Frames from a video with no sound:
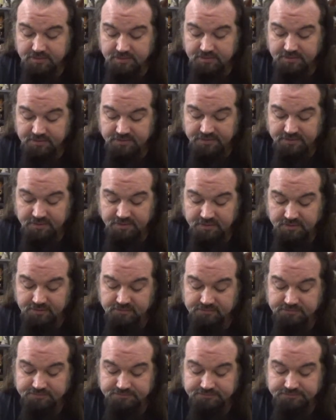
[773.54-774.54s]
And
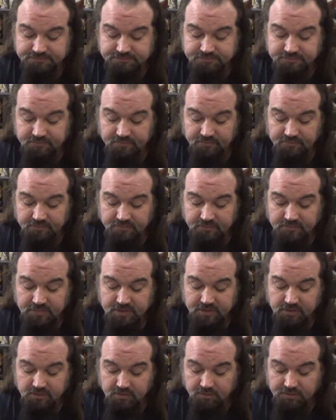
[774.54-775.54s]
so,
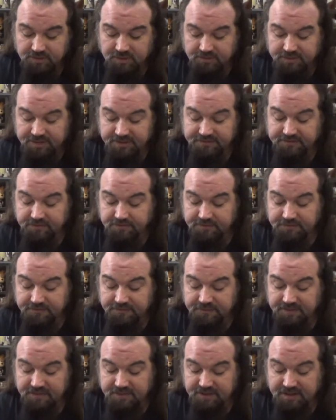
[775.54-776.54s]
Widow gets her with
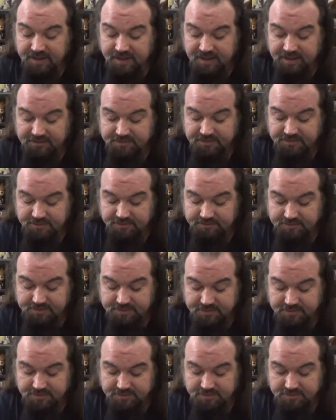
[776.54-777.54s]
the
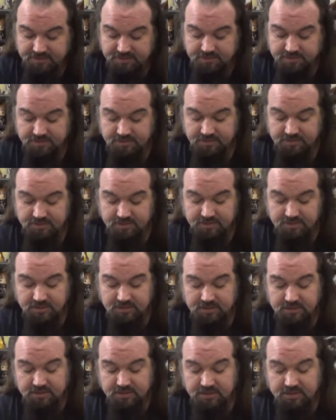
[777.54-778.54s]
antidote.
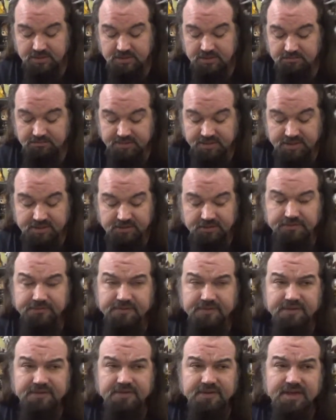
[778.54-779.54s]
But
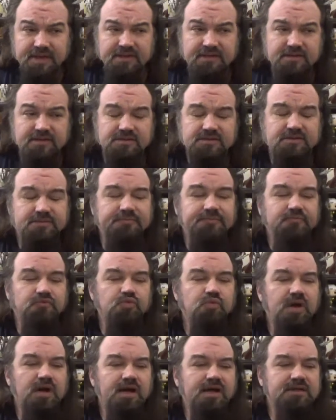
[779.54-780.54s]
Lucy still can't,
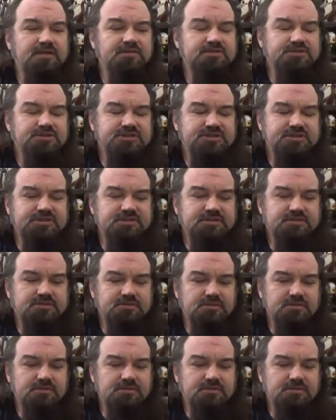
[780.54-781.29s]
while she's